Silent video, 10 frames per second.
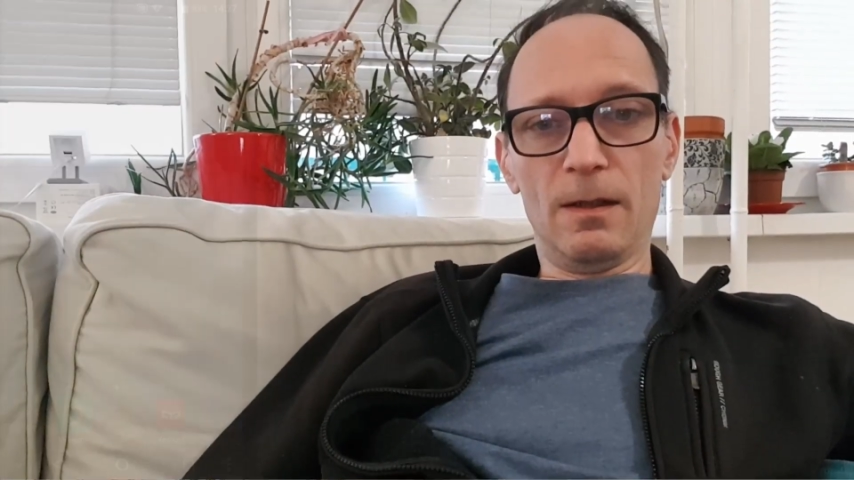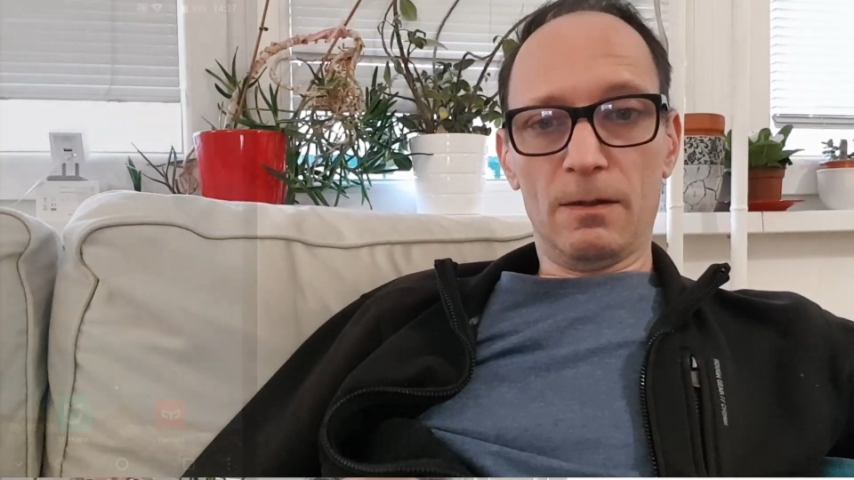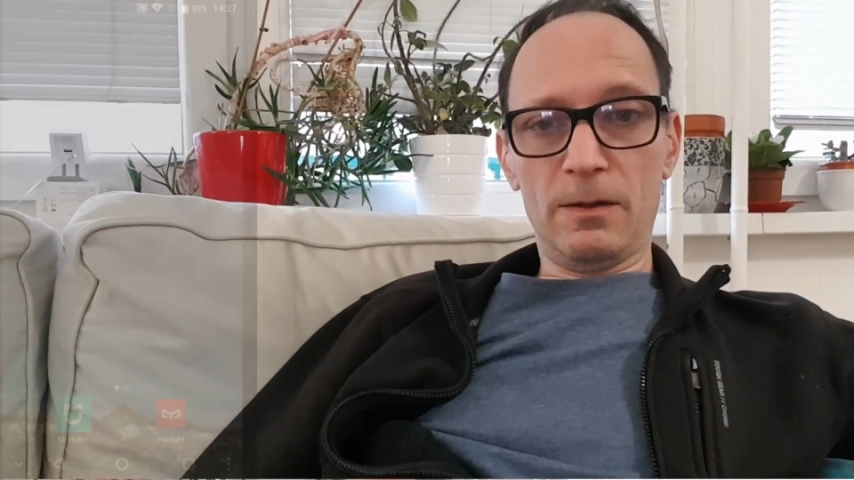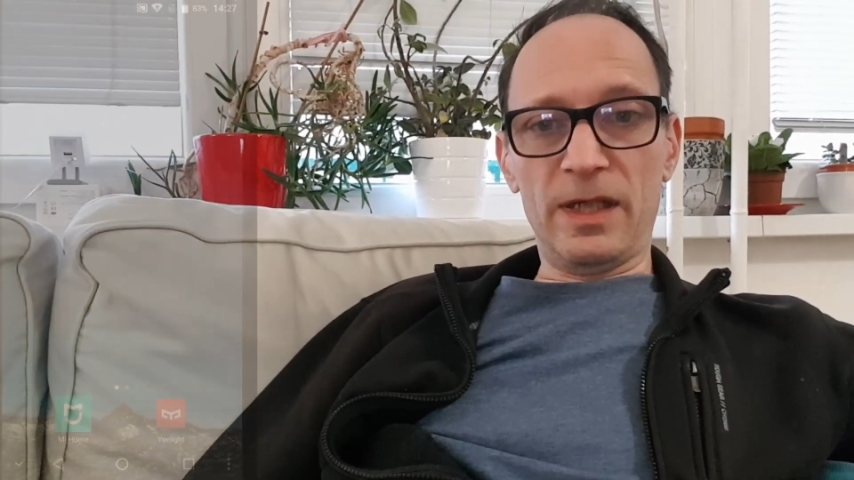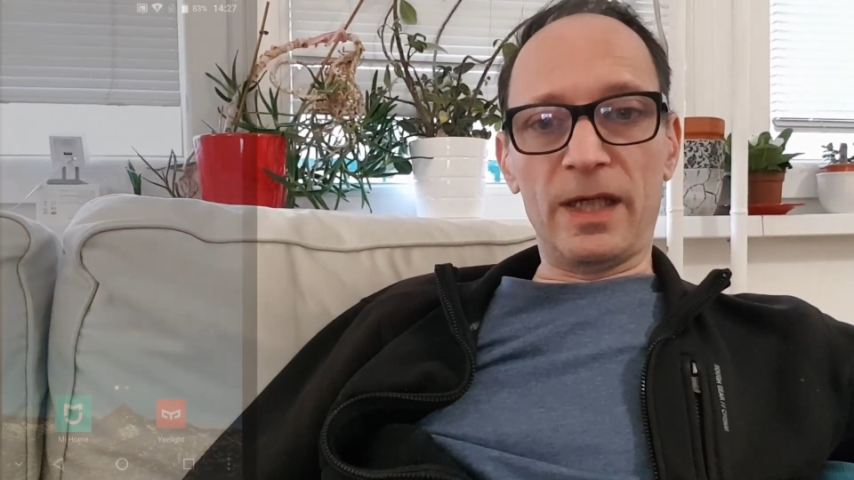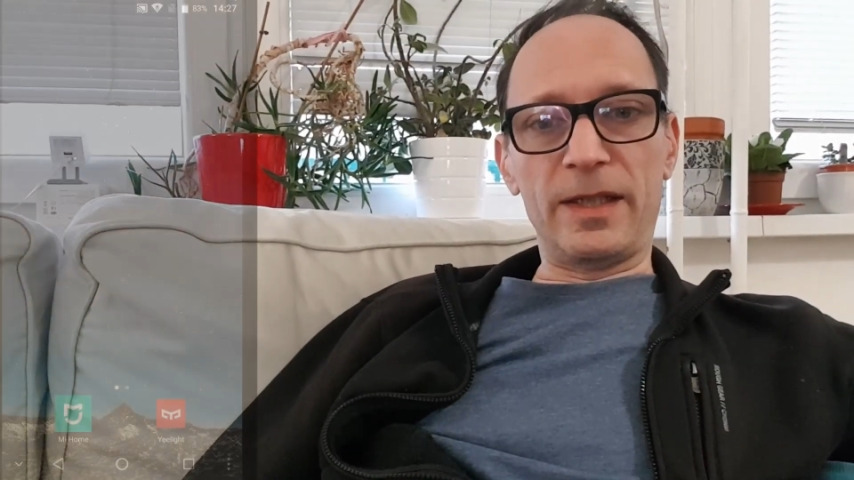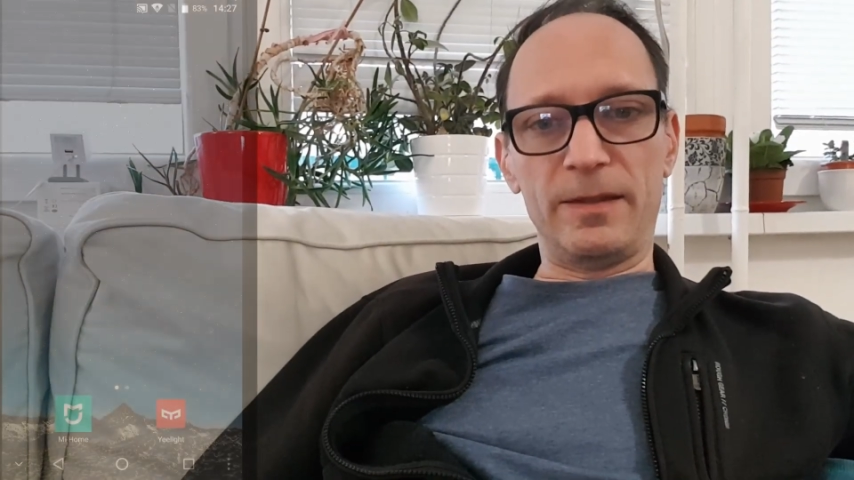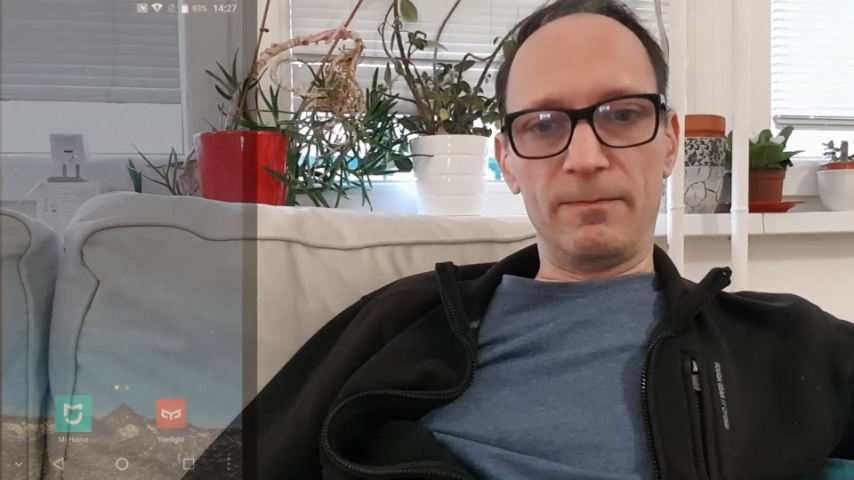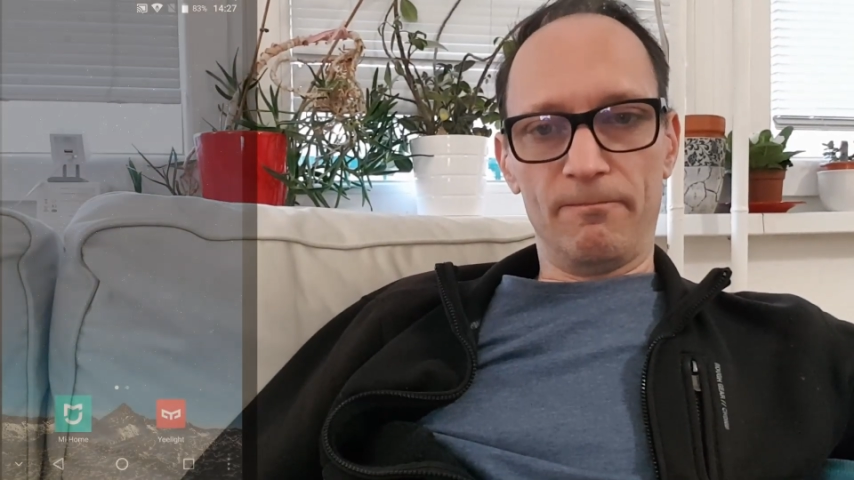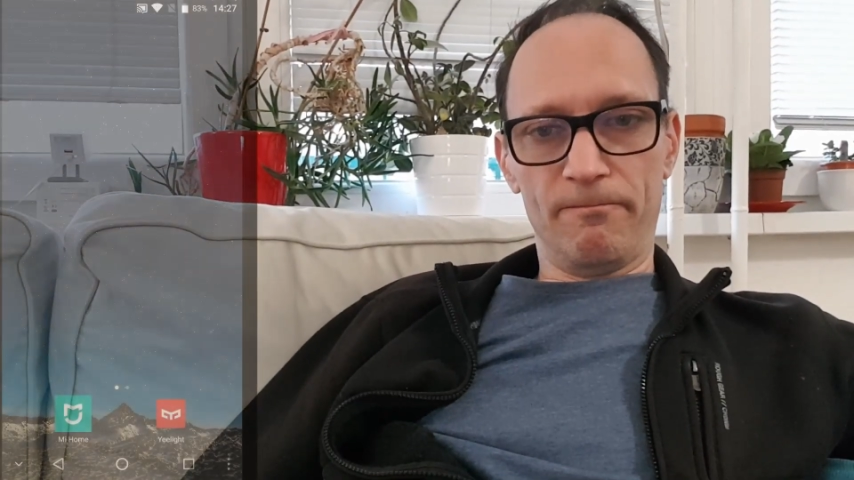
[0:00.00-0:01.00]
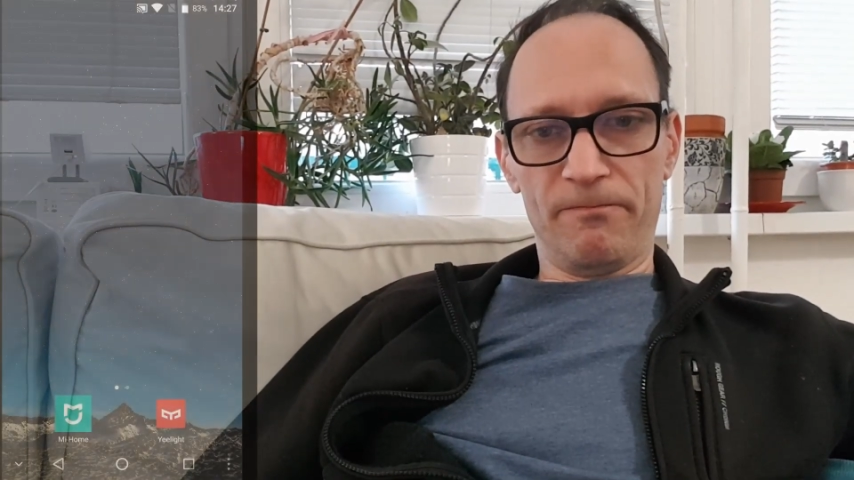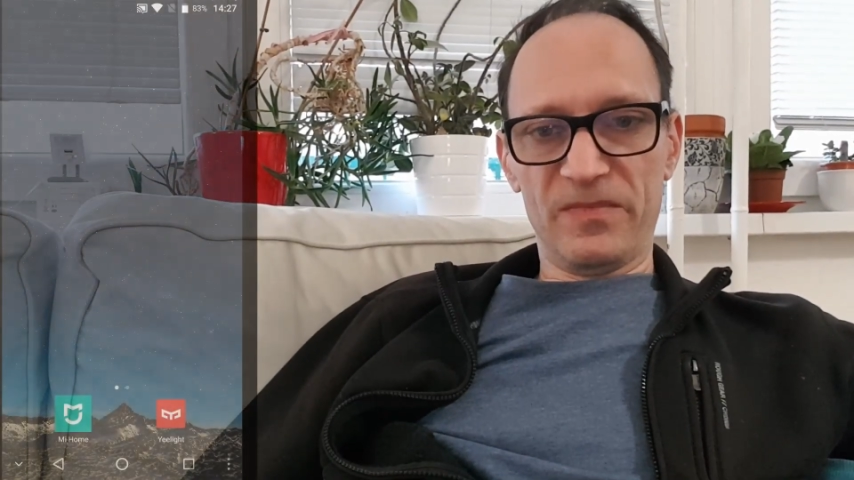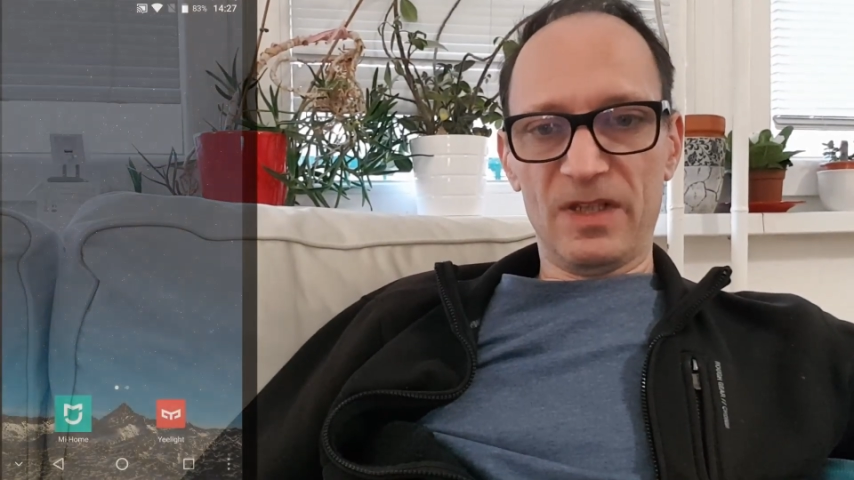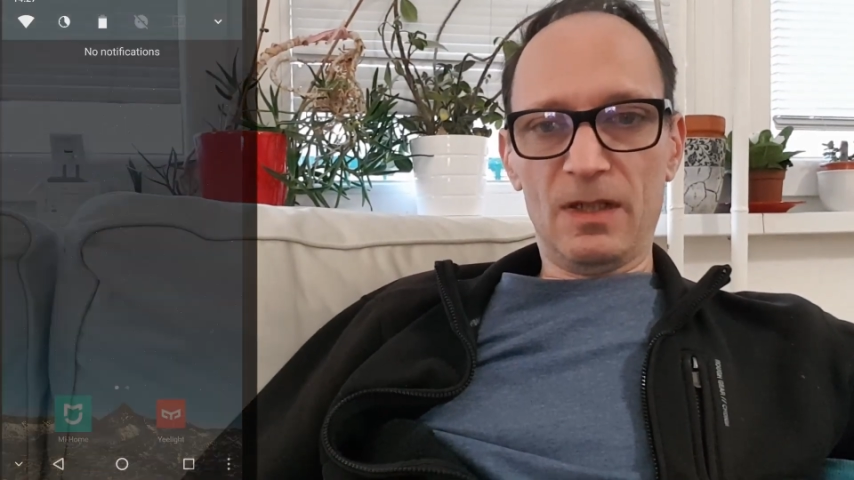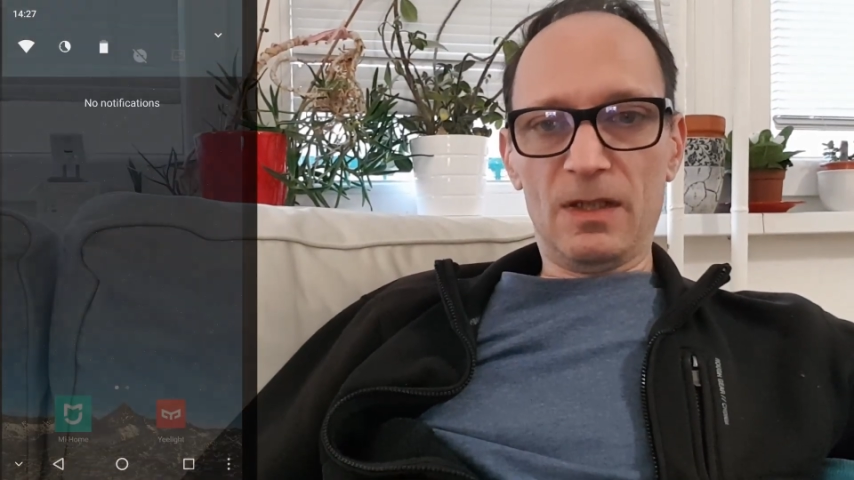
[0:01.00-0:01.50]
Okay,
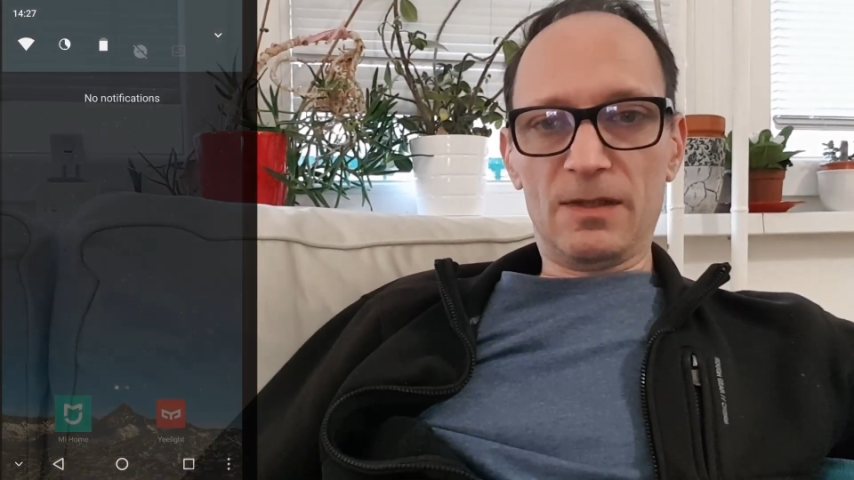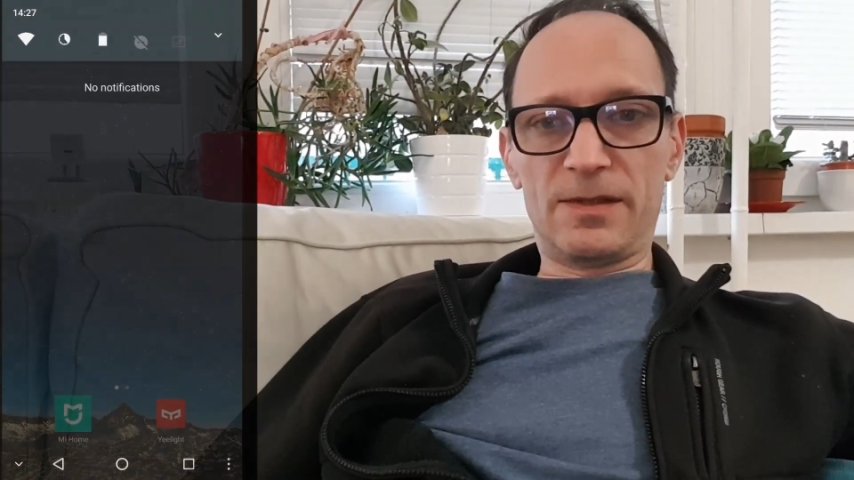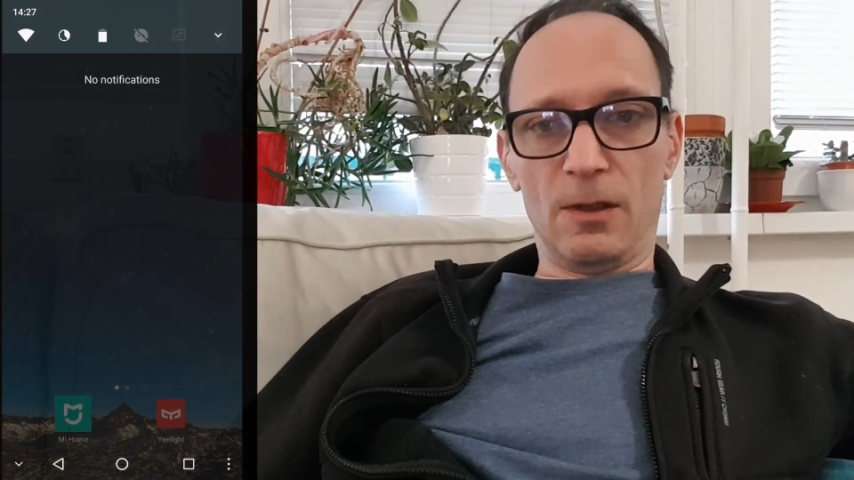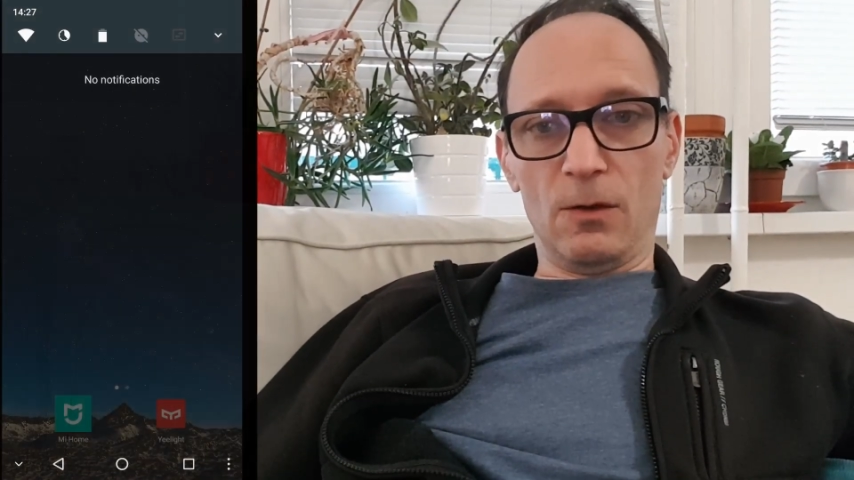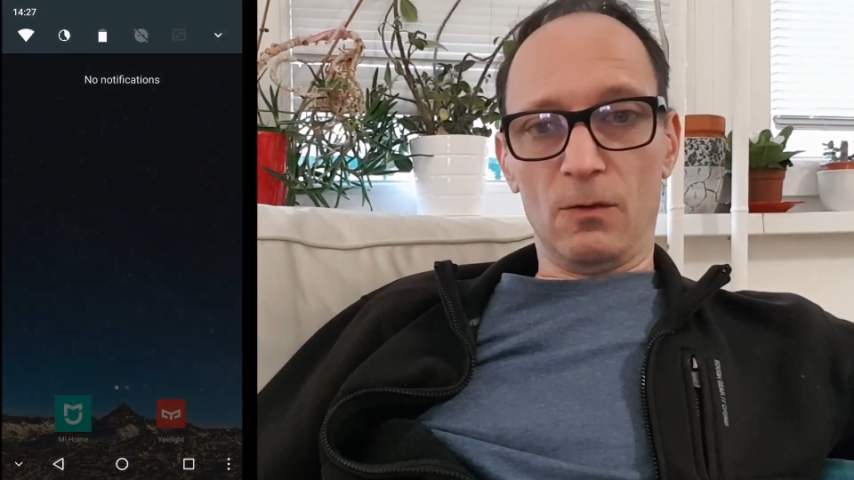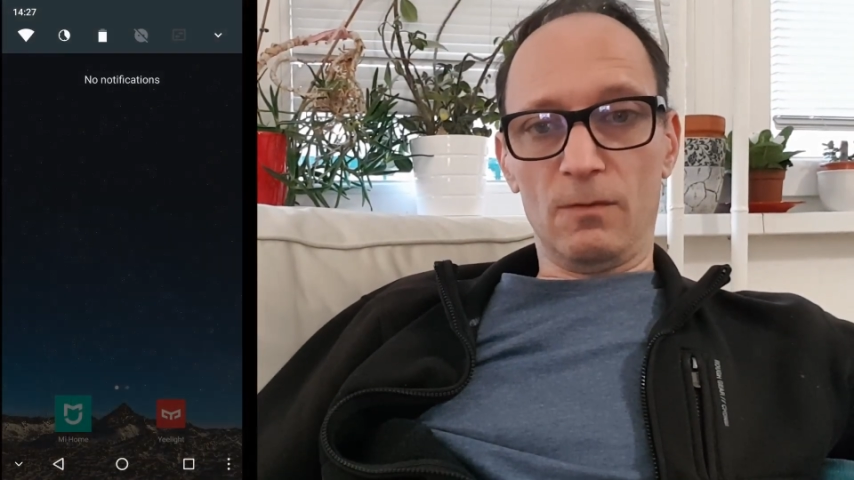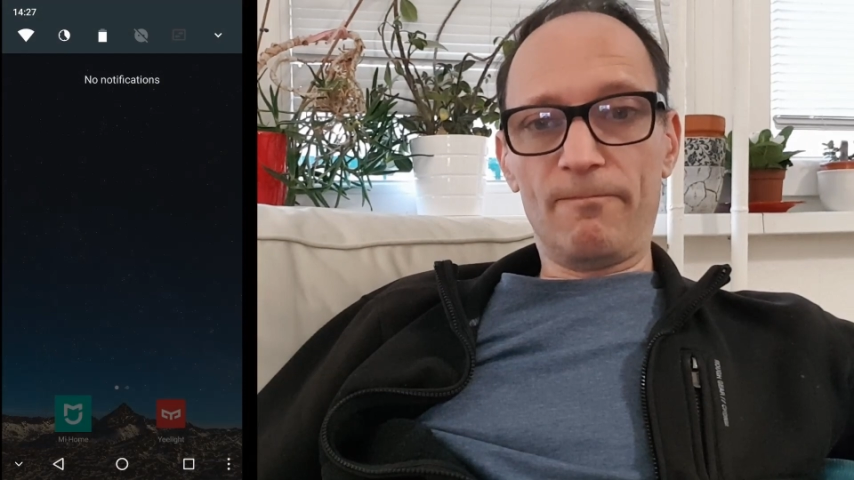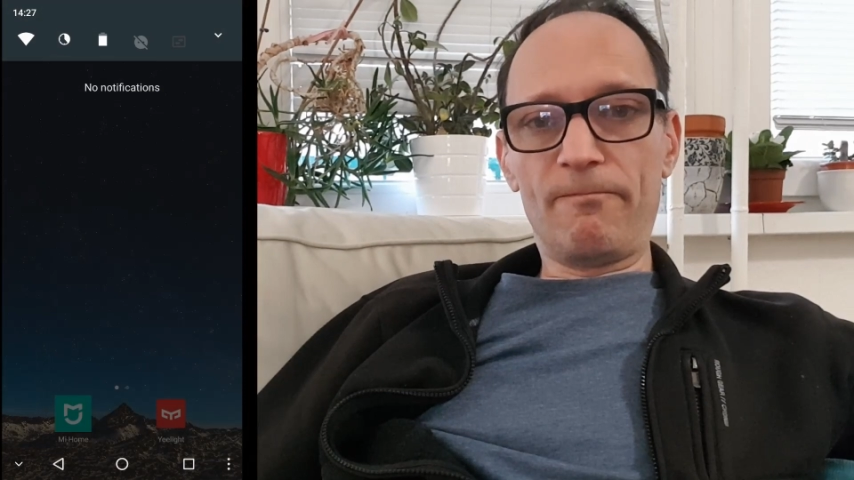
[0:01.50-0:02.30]
so